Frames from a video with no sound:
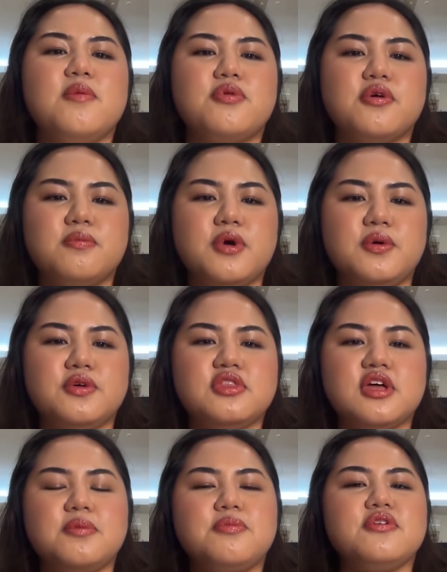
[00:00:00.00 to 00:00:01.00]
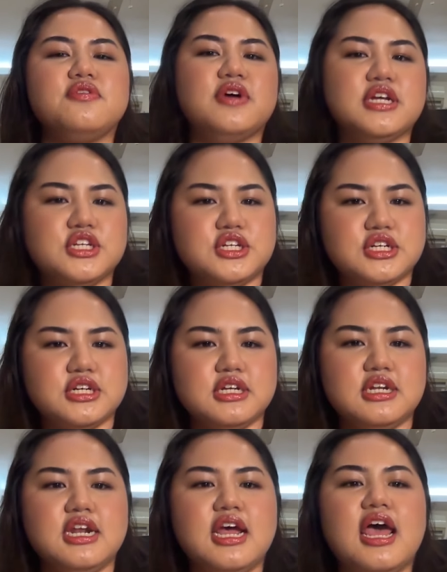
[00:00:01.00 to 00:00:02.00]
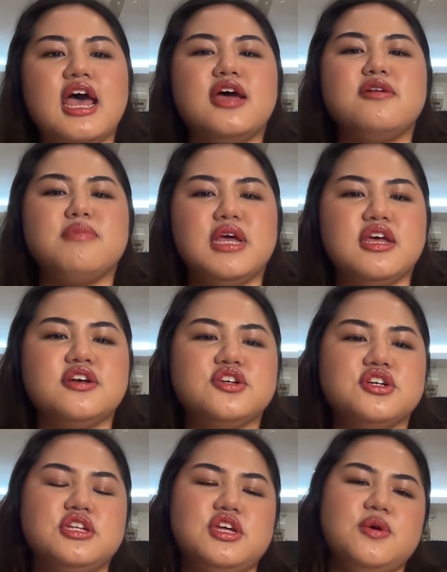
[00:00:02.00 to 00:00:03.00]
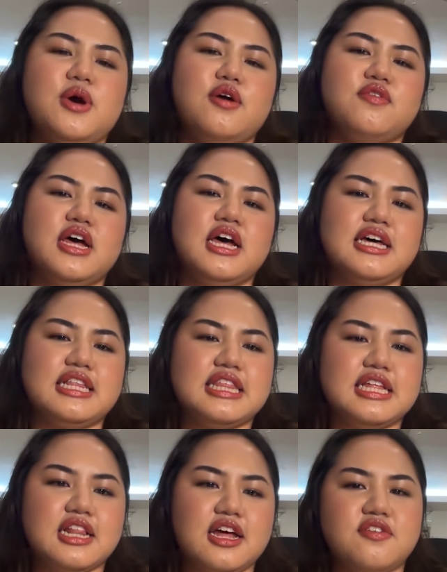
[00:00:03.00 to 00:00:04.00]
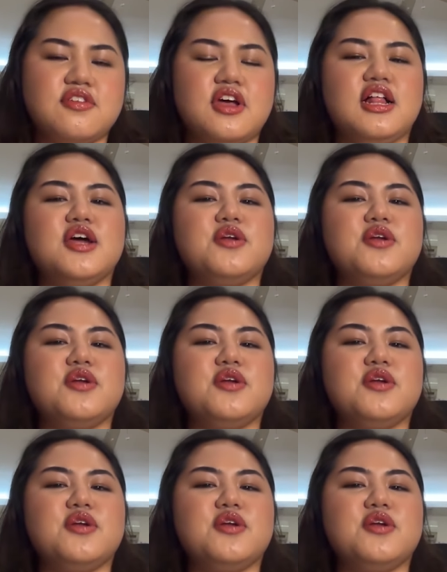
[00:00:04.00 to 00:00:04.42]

promote that prevention and making sure that you have a healthy lifestyle,